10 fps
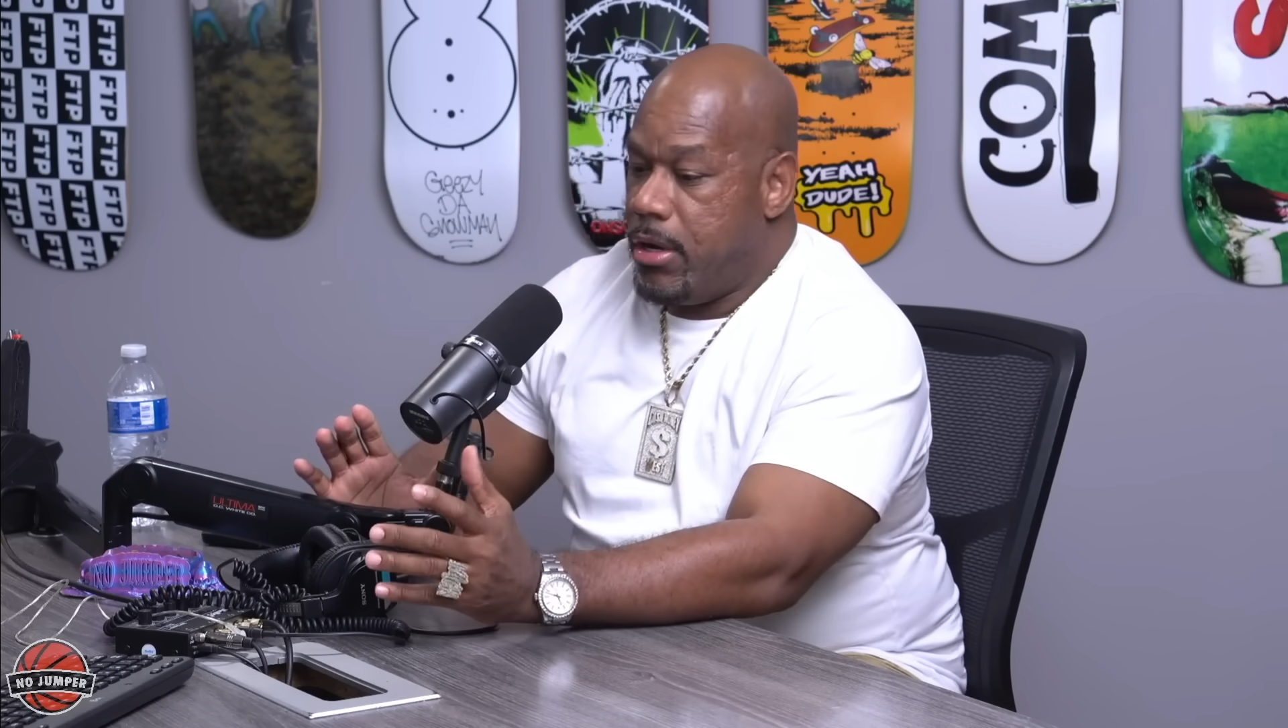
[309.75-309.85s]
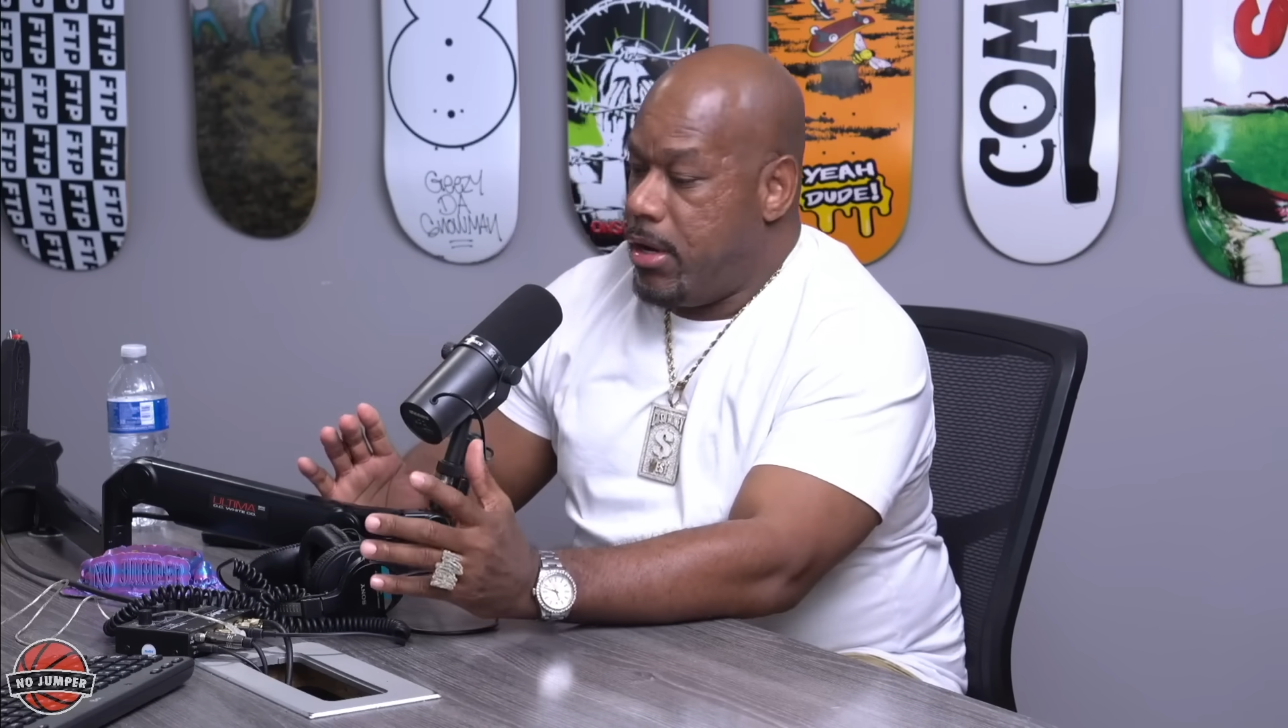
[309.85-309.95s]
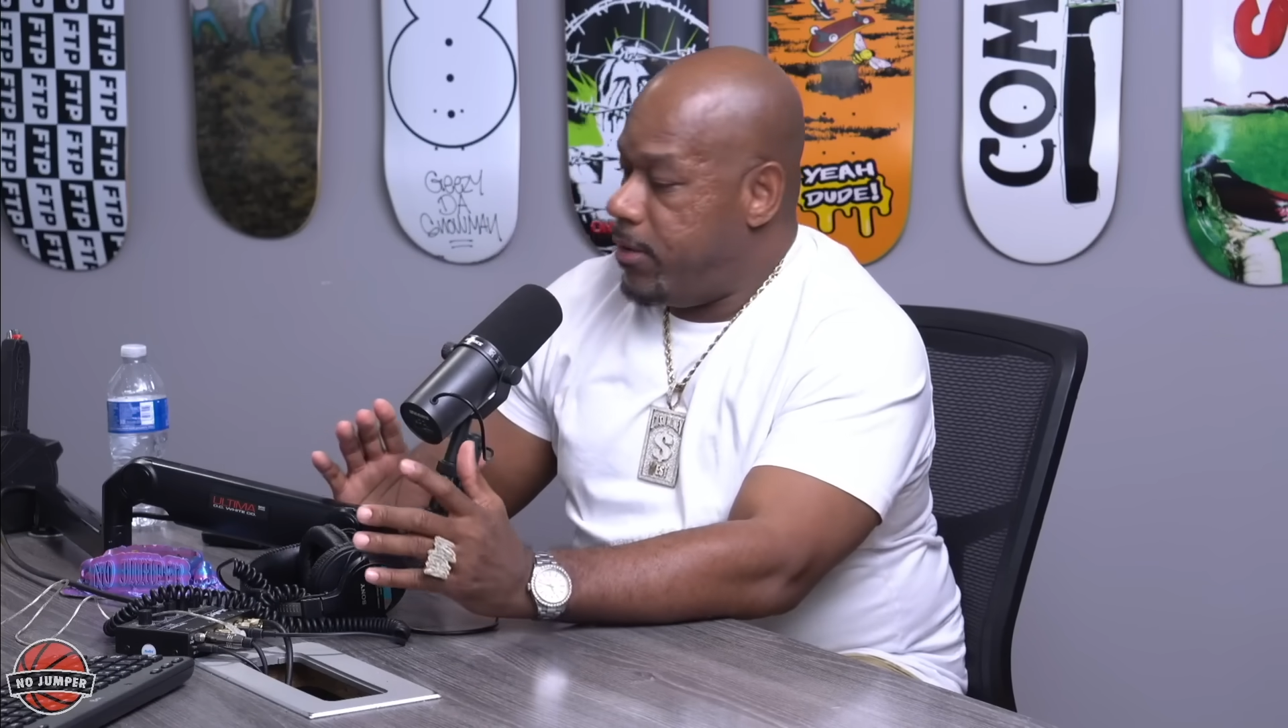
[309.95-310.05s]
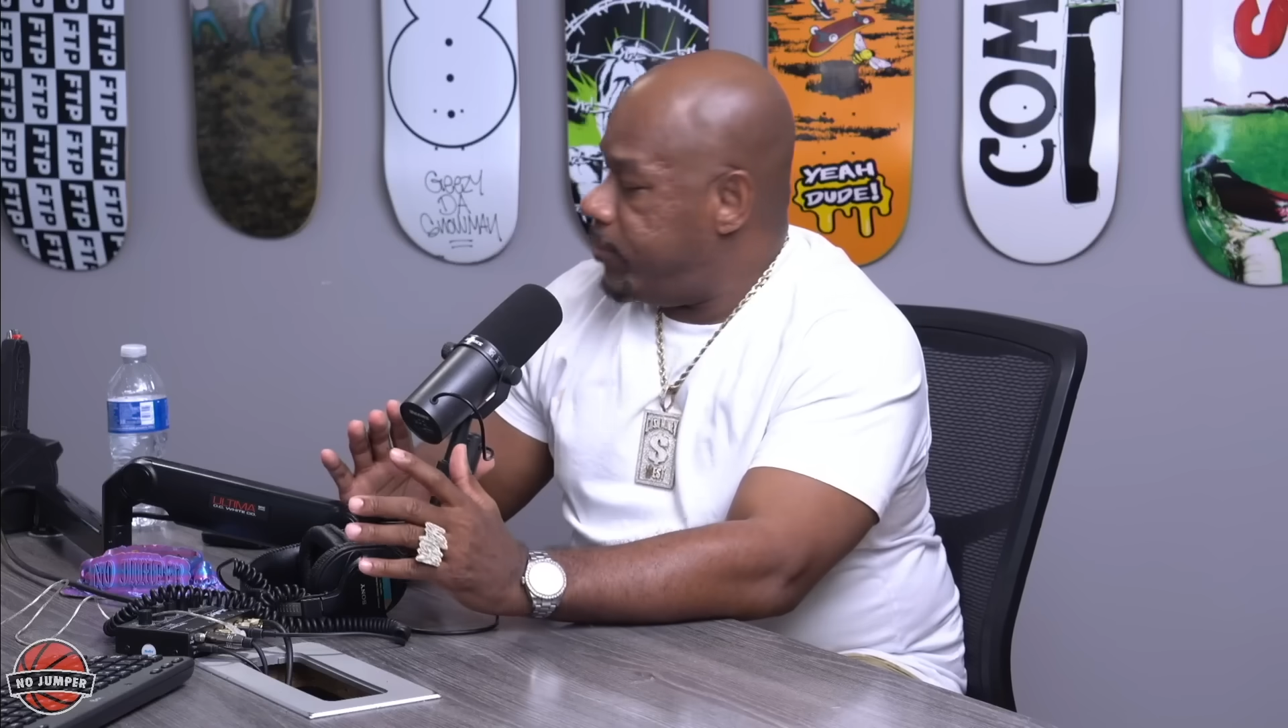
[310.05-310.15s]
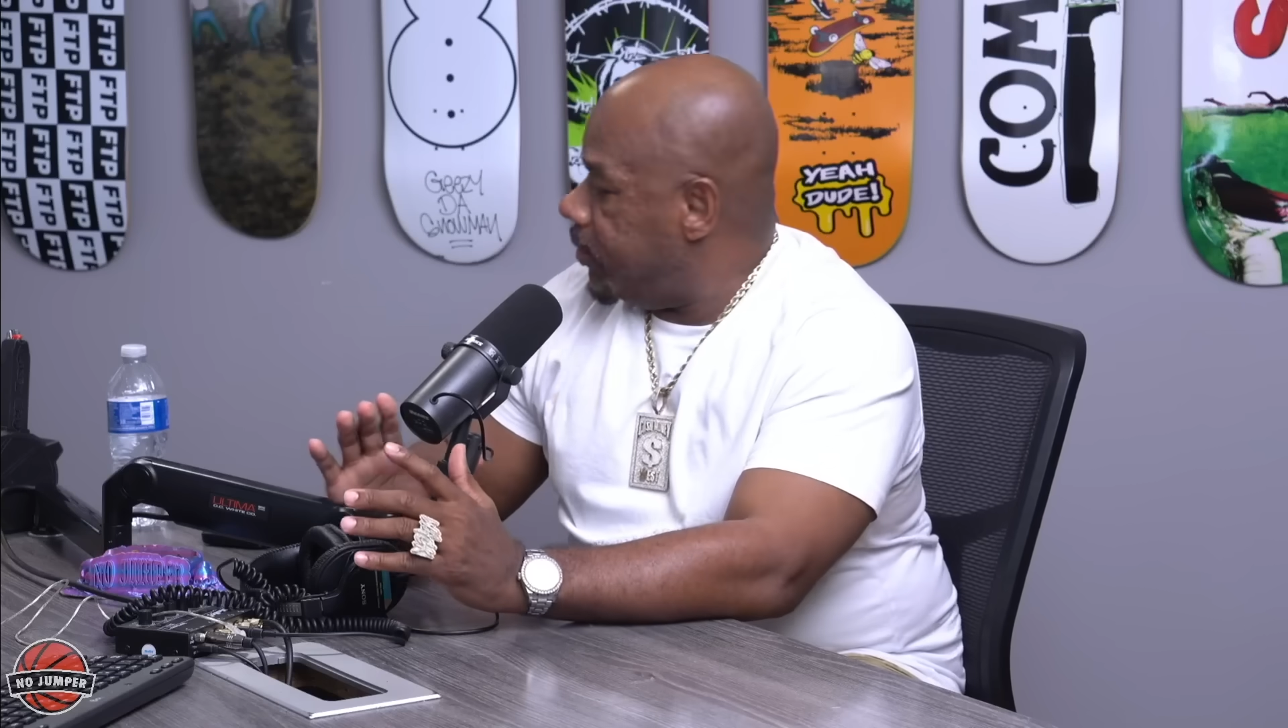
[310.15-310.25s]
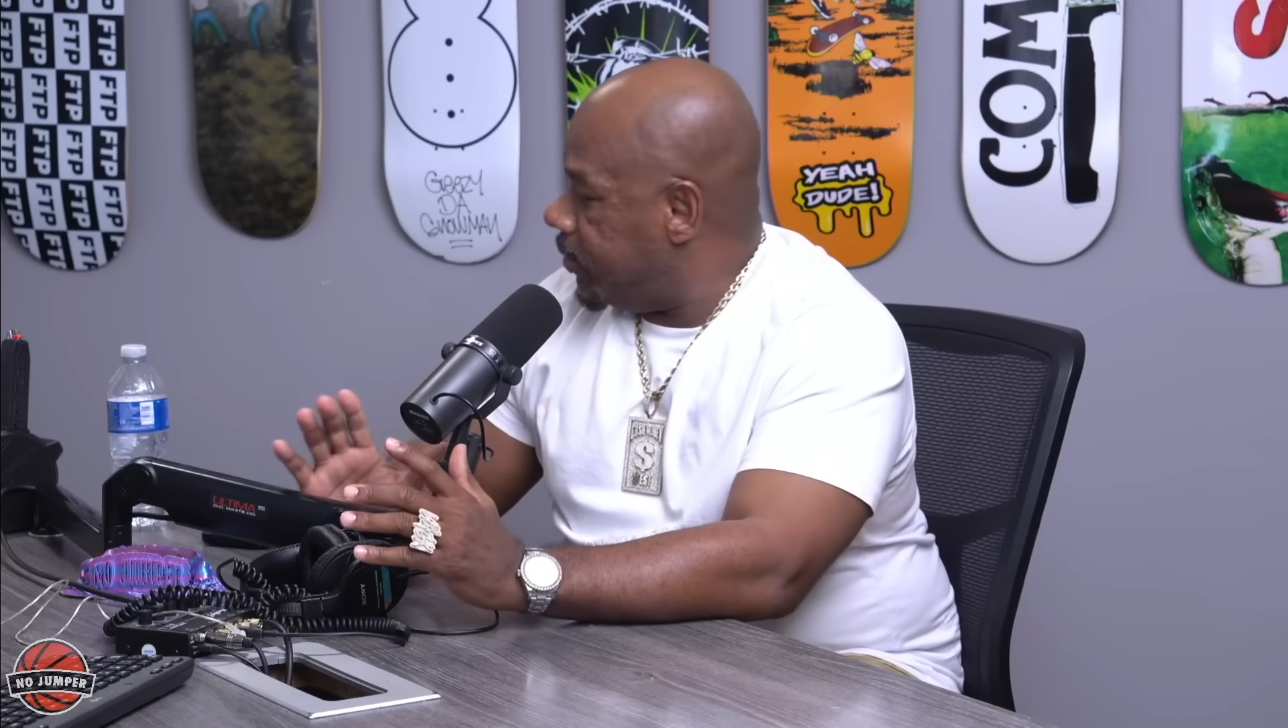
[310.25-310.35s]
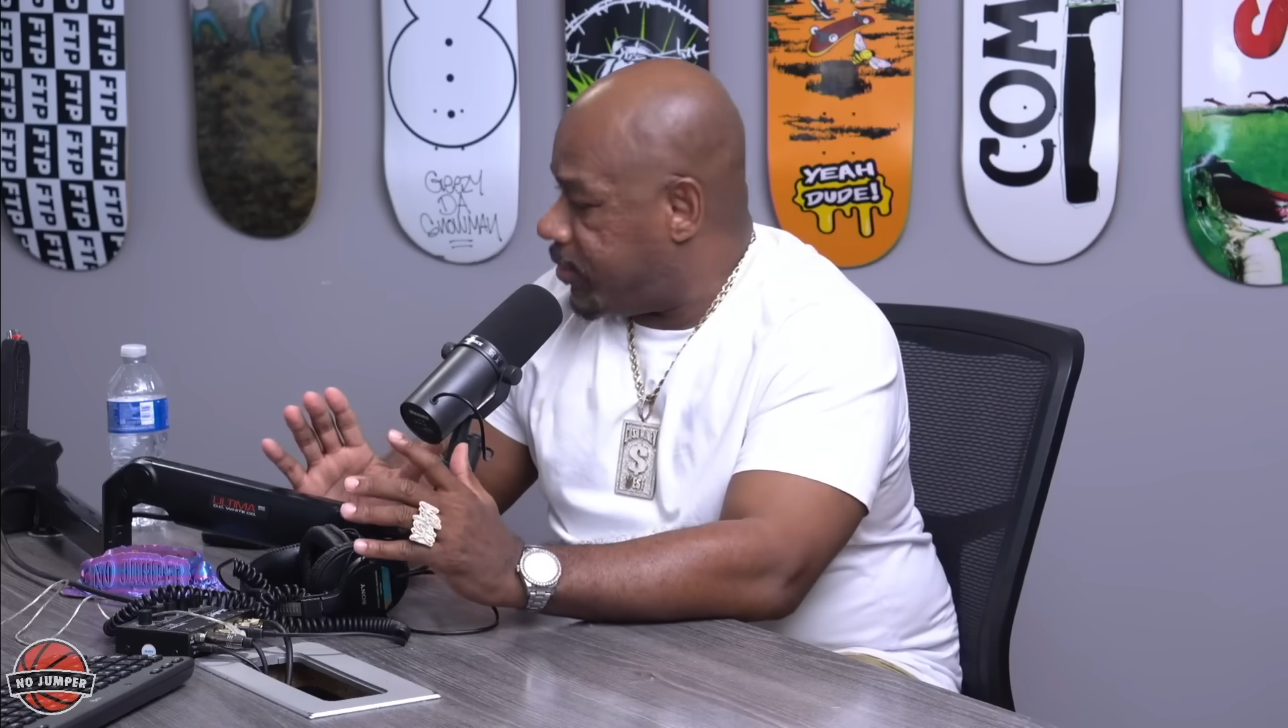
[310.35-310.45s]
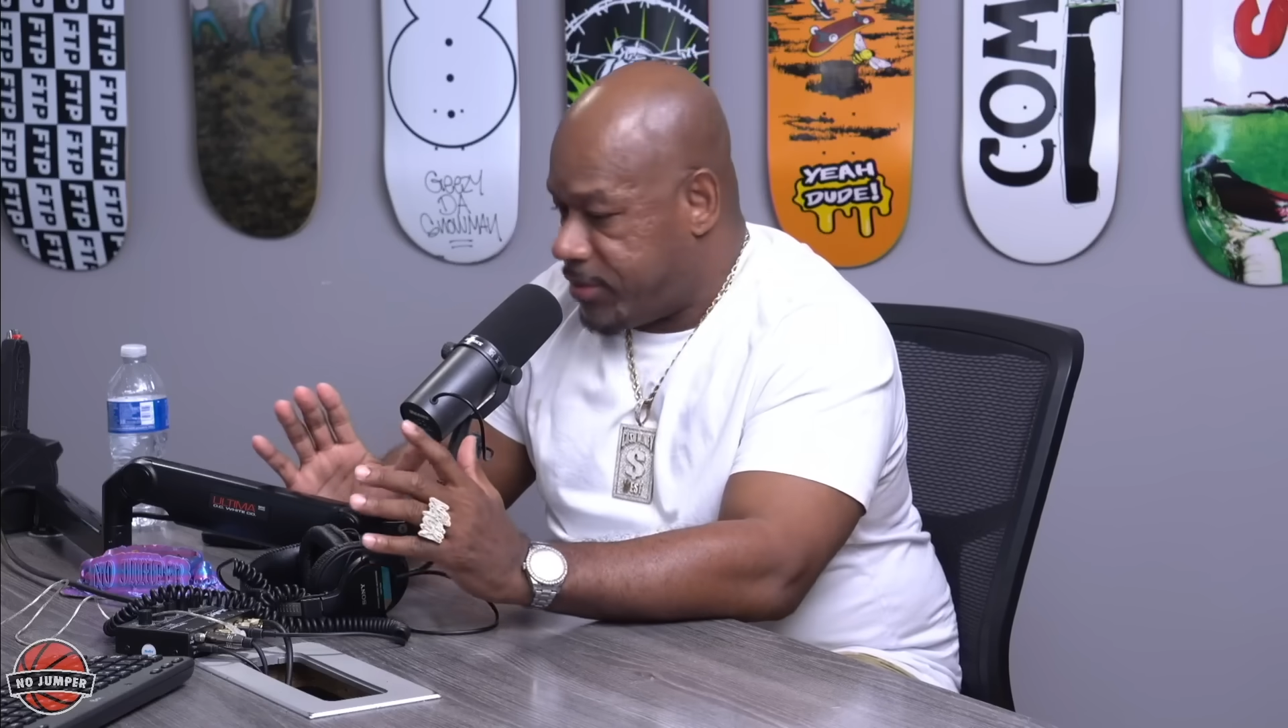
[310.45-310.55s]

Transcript: of a